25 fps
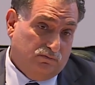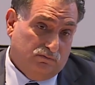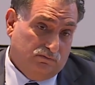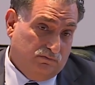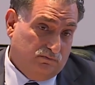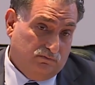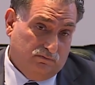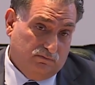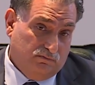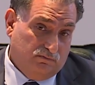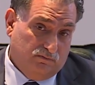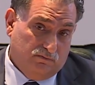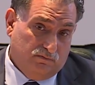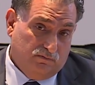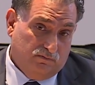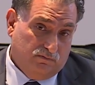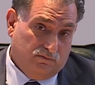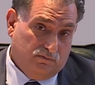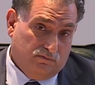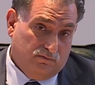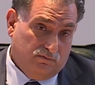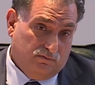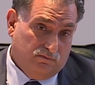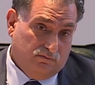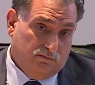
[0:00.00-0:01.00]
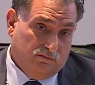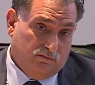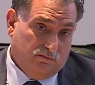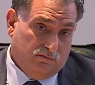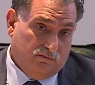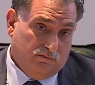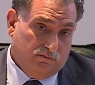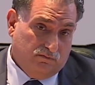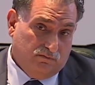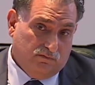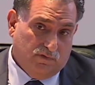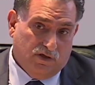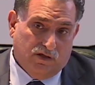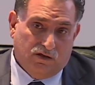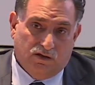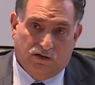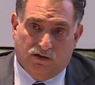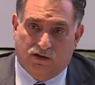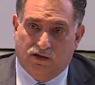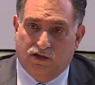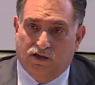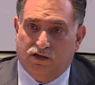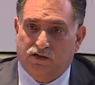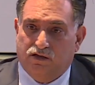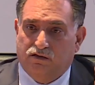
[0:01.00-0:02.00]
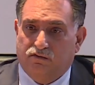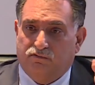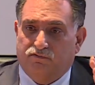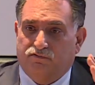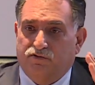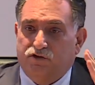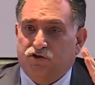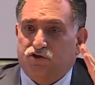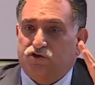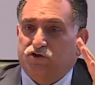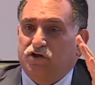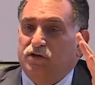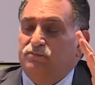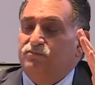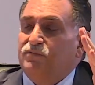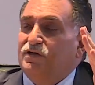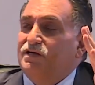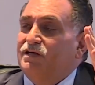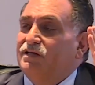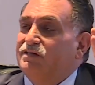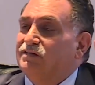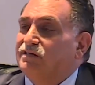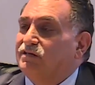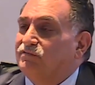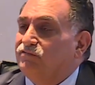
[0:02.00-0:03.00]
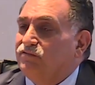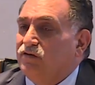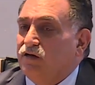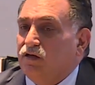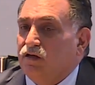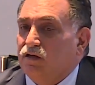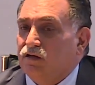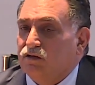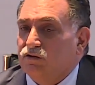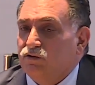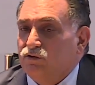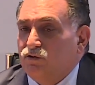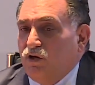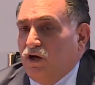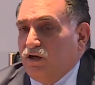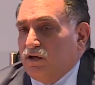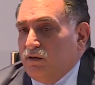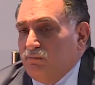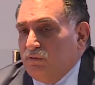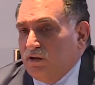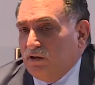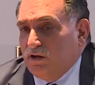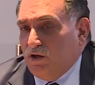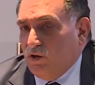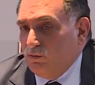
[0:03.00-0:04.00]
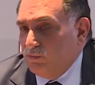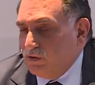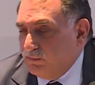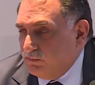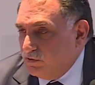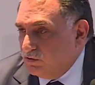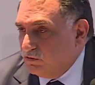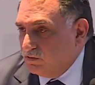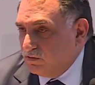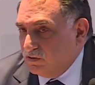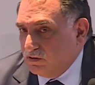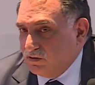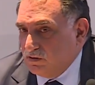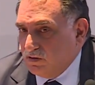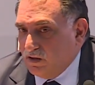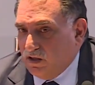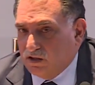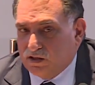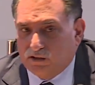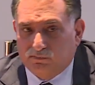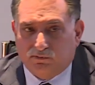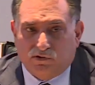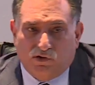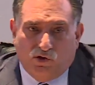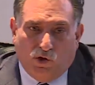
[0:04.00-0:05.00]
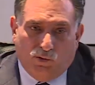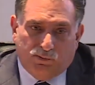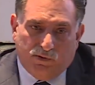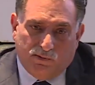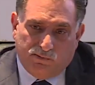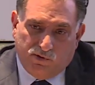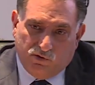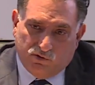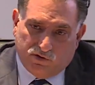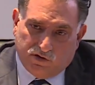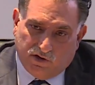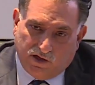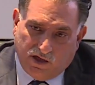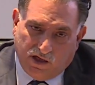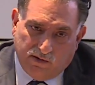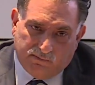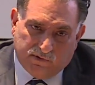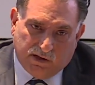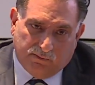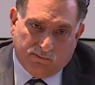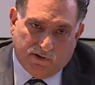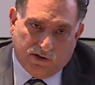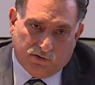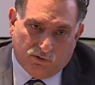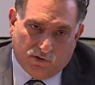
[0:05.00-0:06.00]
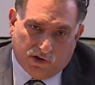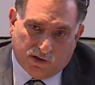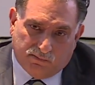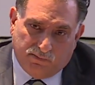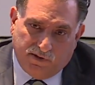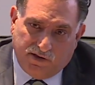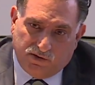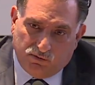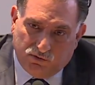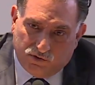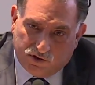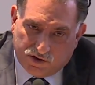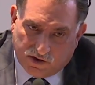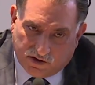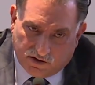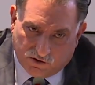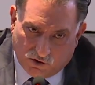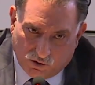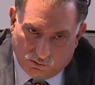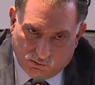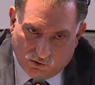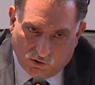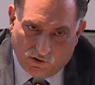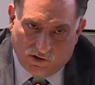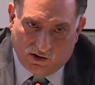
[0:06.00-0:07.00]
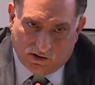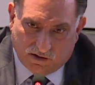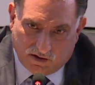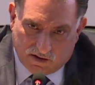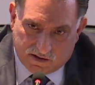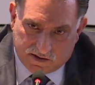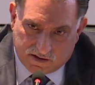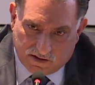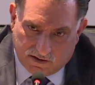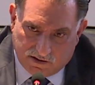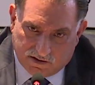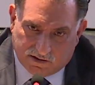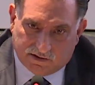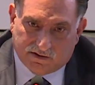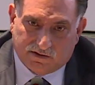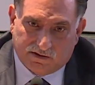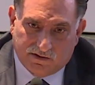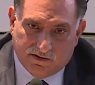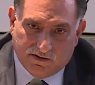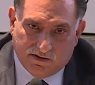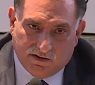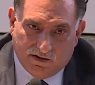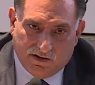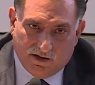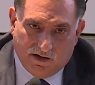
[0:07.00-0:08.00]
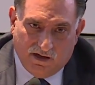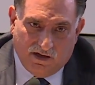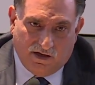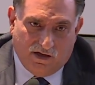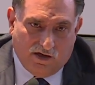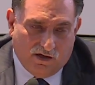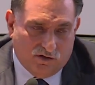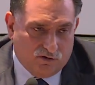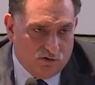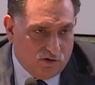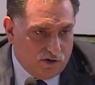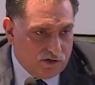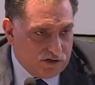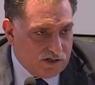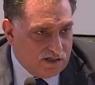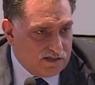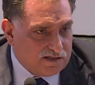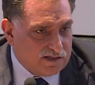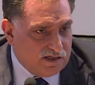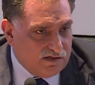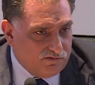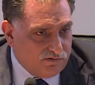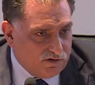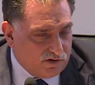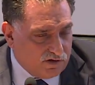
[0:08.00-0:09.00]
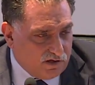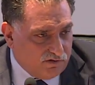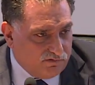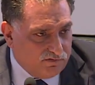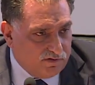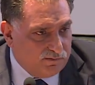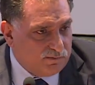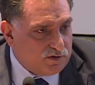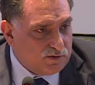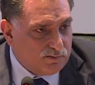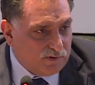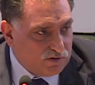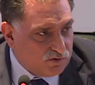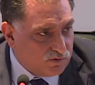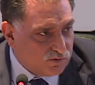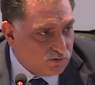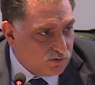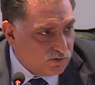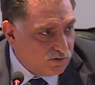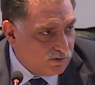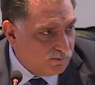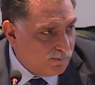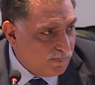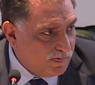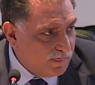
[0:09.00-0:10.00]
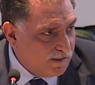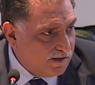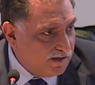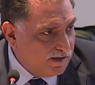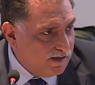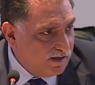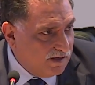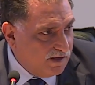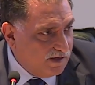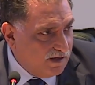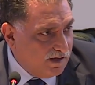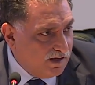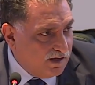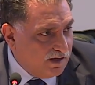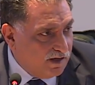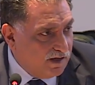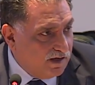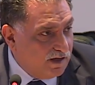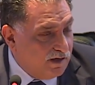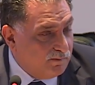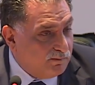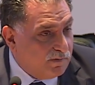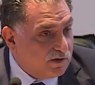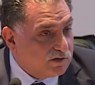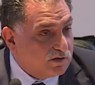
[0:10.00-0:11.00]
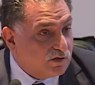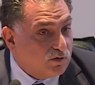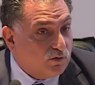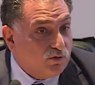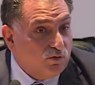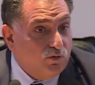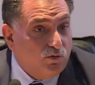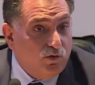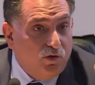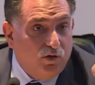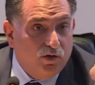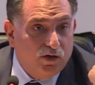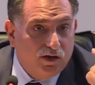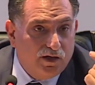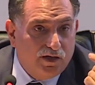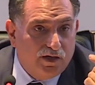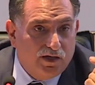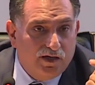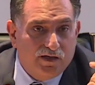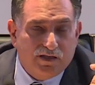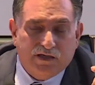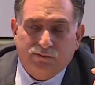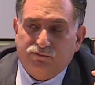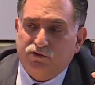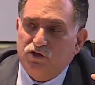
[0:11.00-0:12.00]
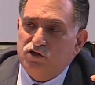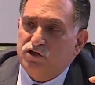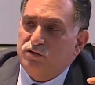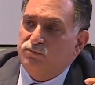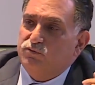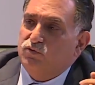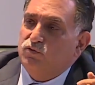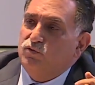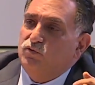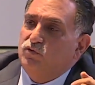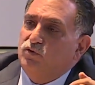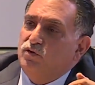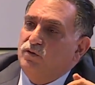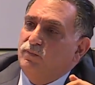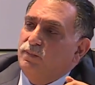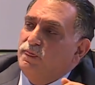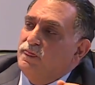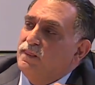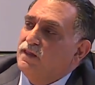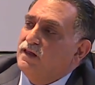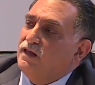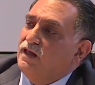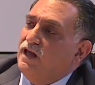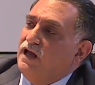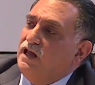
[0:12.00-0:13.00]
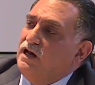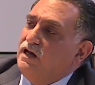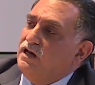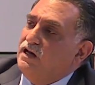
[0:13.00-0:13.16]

this is not even mentioned anyway, that Arabs should be uprooted. The Arabs were uprooted in 1948. These are sitting in the West Bank in their own homes.